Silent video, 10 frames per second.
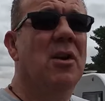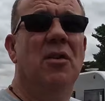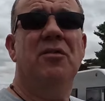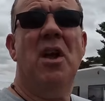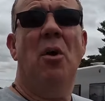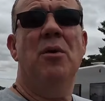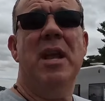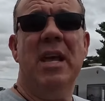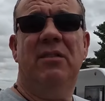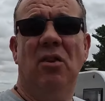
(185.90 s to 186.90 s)
there's no
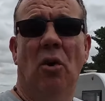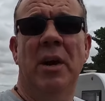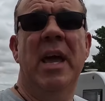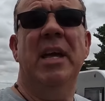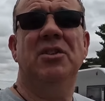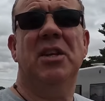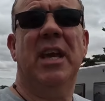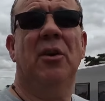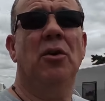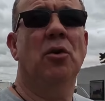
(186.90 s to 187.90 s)
need to unhitch to
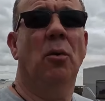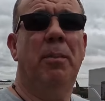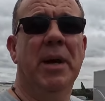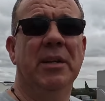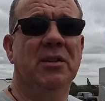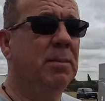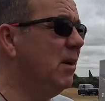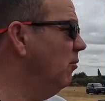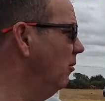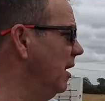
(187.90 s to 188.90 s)
get on your pitch it's
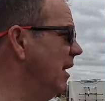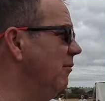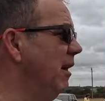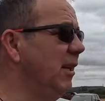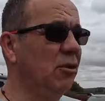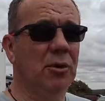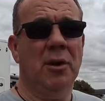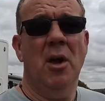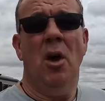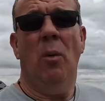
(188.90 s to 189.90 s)
been really really good
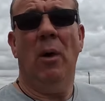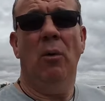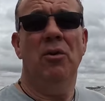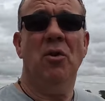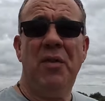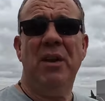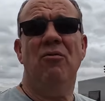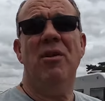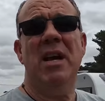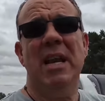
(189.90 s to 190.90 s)
well nothing
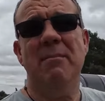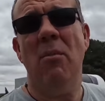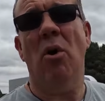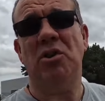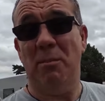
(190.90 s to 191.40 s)
really much